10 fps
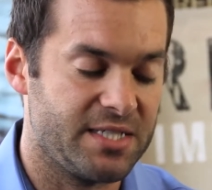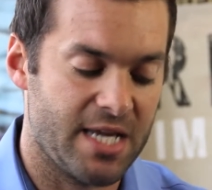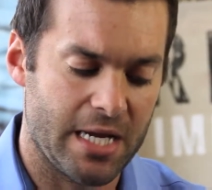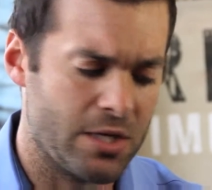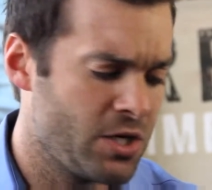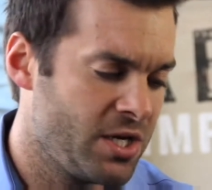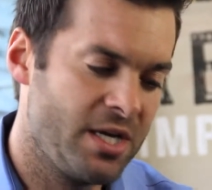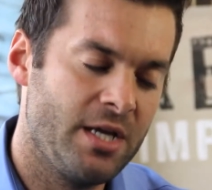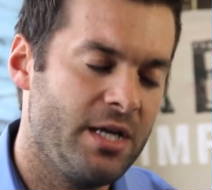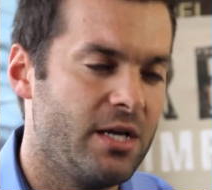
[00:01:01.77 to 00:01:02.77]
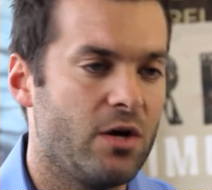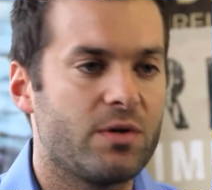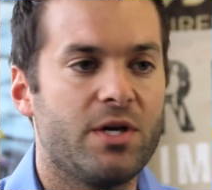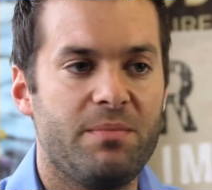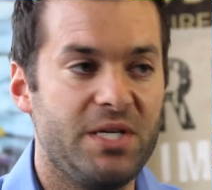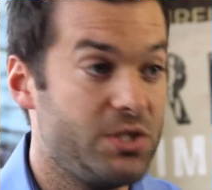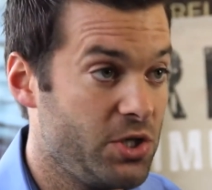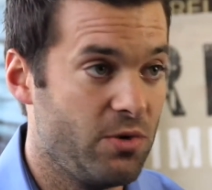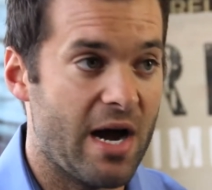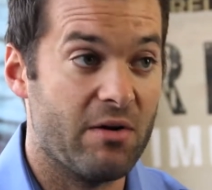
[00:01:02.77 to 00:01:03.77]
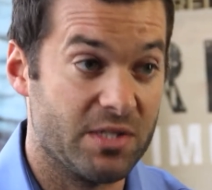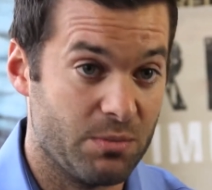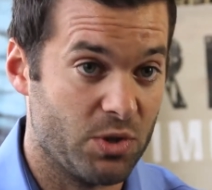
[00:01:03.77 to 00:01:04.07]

saying, it could be 2 hours